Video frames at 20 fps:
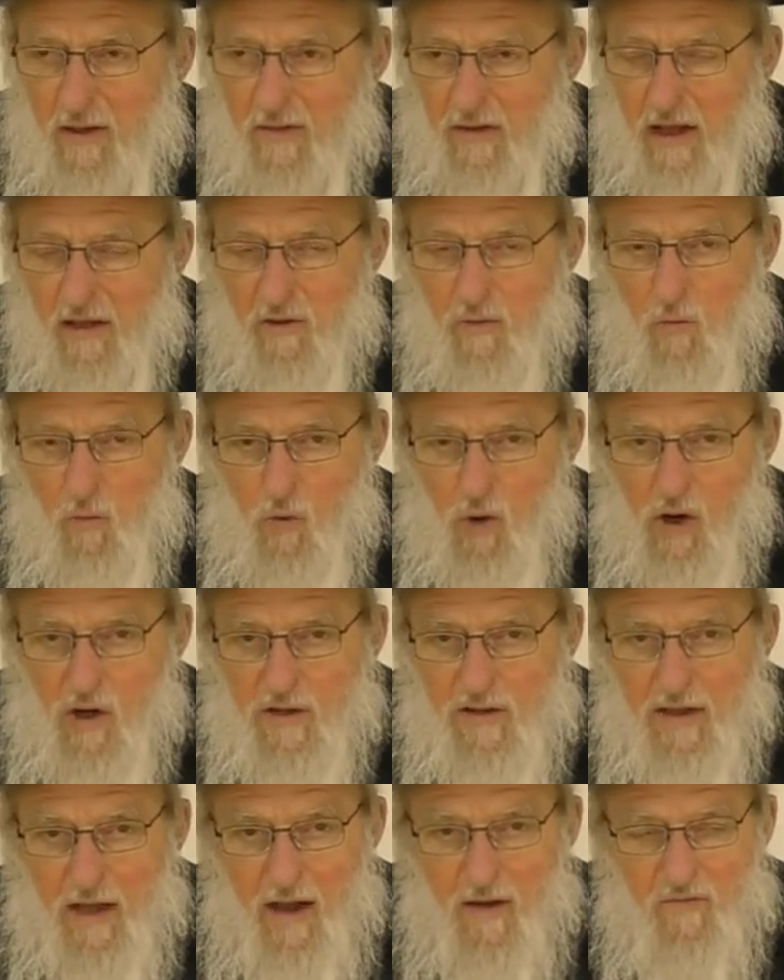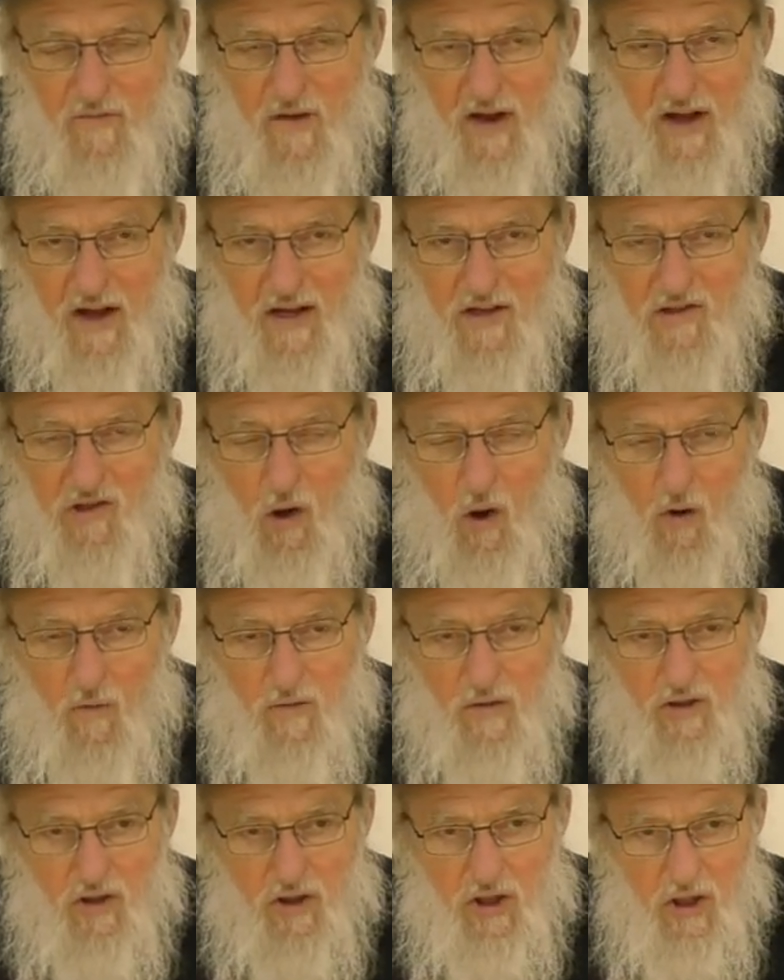that the word nehefeches,
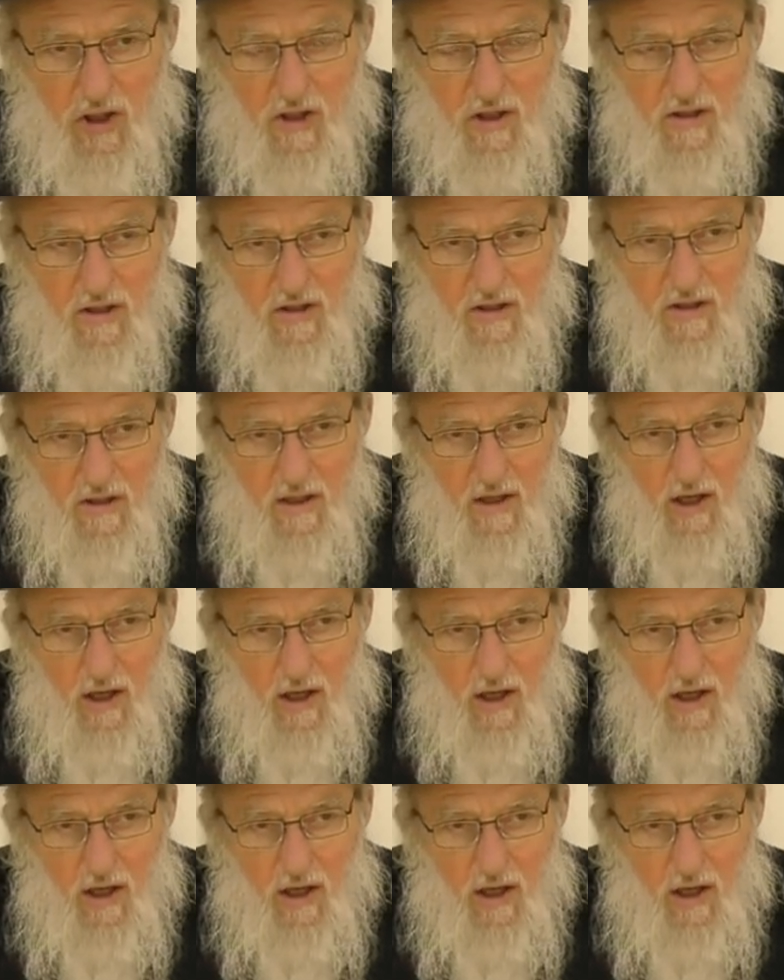overturned,